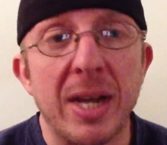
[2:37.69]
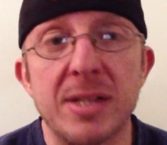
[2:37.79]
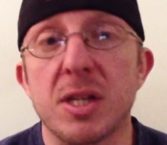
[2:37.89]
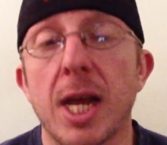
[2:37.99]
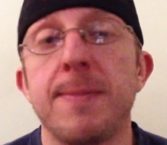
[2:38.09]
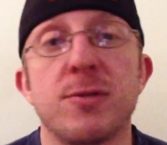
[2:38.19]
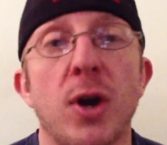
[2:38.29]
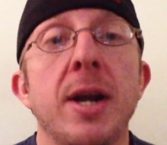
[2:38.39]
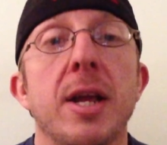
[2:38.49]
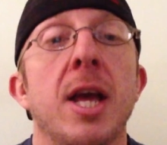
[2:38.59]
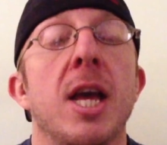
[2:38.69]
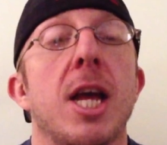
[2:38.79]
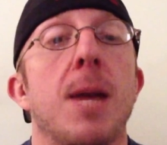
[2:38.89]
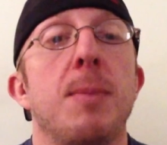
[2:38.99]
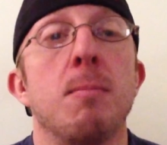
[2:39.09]
Because the type of training
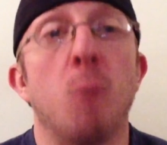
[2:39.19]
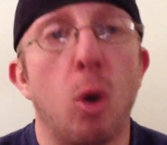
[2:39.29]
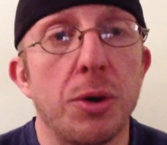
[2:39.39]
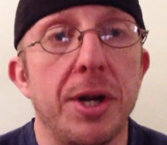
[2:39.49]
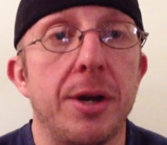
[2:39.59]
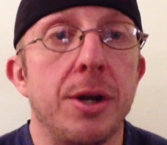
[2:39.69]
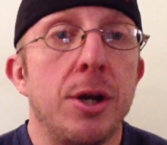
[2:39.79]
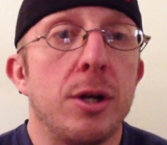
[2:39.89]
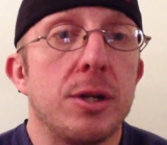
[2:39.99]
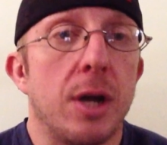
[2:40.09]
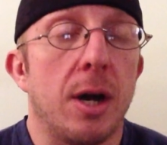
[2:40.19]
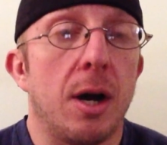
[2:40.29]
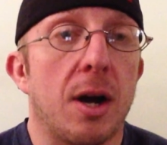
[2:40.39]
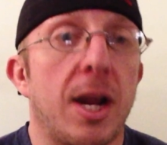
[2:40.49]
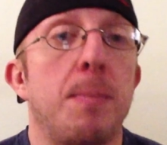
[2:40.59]
can be molded
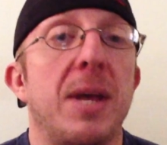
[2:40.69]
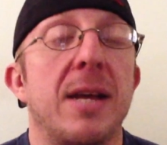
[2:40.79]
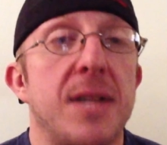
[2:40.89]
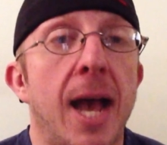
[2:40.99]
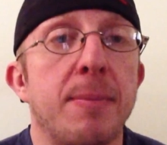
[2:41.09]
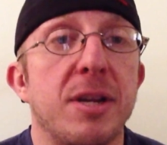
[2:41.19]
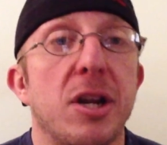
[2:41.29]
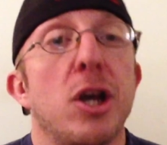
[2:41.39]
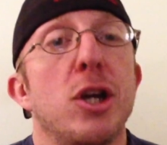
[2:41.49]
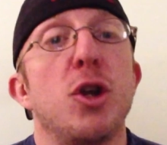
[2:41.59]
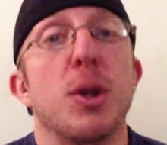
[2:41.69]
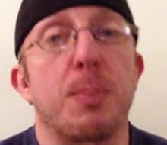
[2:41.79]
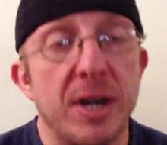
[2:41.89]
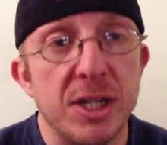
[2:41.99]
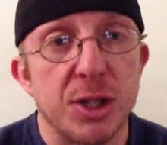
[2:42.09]
or can be adapted to the
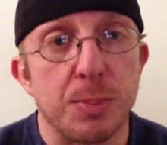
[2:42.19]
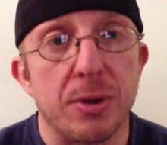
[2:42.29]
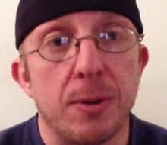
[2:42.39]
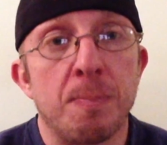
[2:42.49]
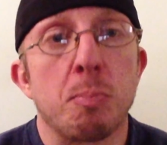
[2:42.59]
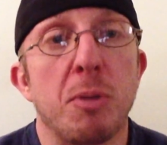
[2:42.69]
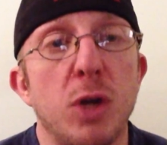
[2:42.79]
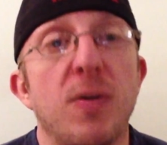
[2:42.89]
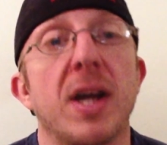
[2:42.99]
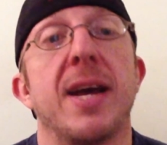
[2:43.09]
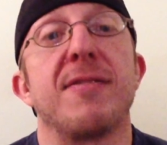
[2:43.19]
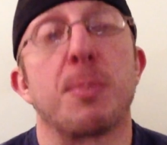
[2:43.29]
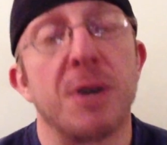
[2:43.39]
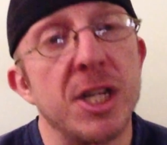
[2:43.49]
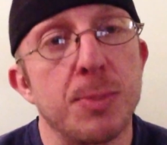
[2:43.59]
principle, but you got to have
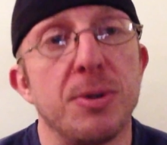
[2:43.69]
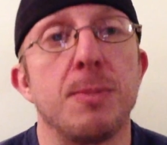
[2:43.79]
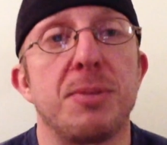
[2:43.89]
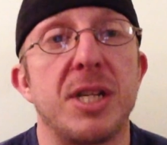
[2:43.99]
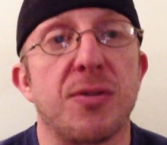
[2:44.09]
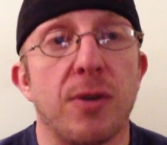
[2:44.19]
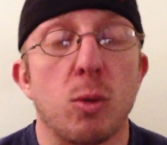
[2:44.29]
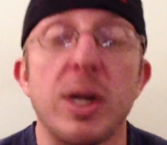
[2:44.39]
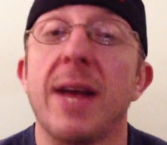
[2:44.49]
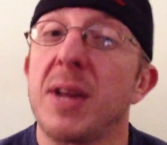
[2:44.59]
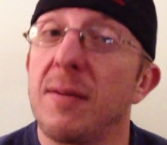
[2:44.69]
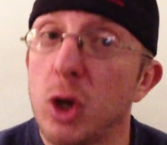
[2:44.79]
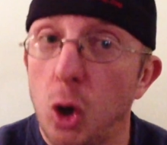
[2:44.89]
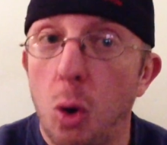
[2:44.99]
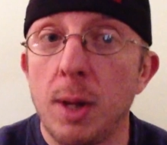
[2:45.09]
the principle in place first. We have to have
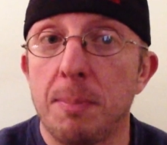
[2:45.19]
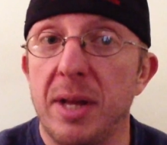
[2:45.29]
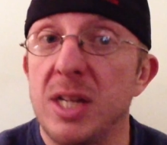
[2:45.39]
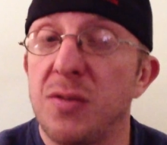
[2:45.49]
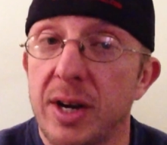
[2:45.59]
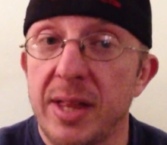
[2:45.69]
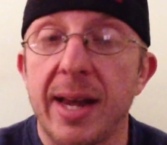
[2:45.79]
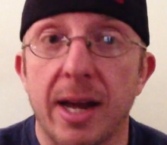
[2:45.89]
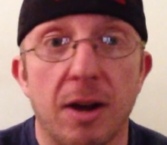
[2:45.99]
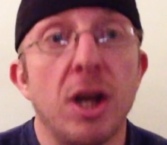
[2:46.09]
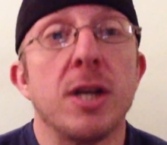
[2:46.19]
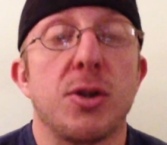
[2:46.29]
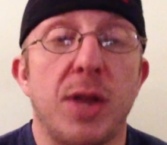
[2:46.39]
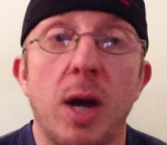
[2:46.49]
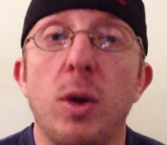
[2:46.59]
the goal in place, figure that out,
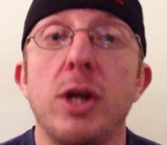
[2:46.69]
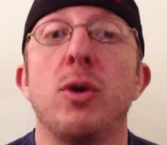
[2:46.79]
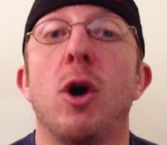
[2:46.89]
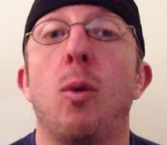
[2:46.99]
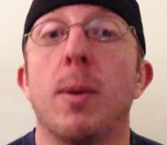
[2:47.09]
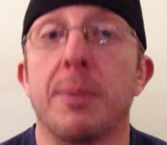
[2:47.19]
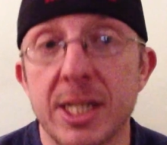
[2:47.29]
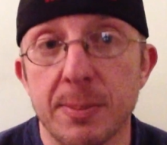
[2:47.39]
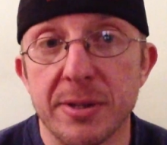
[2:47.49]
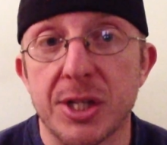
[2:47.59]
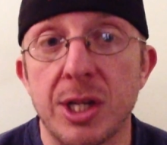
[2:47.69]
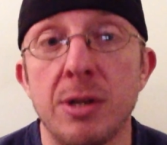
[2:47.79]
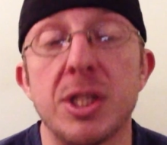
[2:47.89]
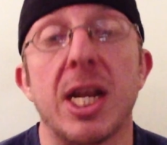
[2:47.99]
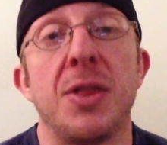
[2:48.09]
so that way you know what principles to
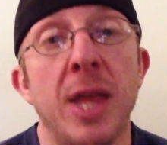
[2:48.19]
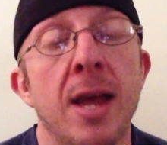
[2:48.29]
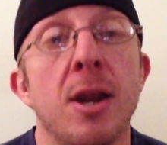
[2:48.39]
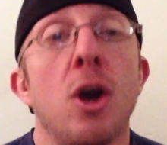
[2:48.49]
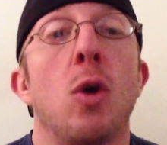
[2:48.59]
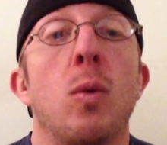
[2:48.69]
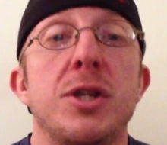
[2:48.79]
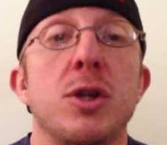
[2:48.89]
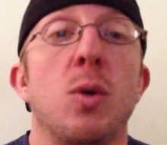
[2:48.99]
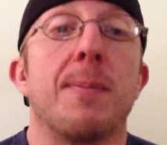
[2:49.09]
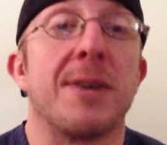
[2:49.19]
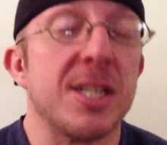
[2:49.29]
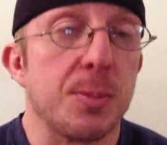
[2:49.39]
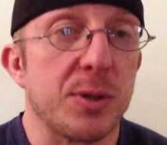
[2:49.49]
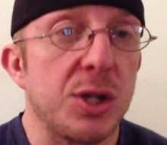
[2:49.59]
use, and then once you know what
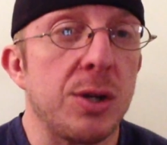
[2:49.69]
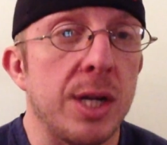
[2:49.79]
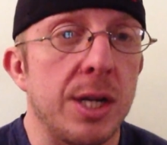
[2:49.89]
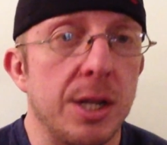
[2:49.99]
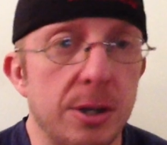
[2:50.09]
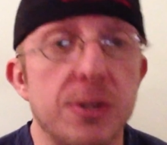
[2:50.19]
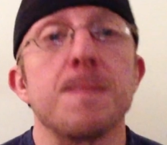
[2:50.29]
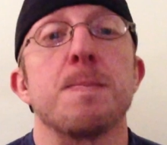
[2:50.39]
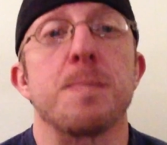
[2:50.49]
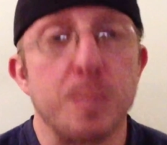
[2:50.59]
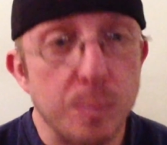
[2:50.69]
principles you need to use,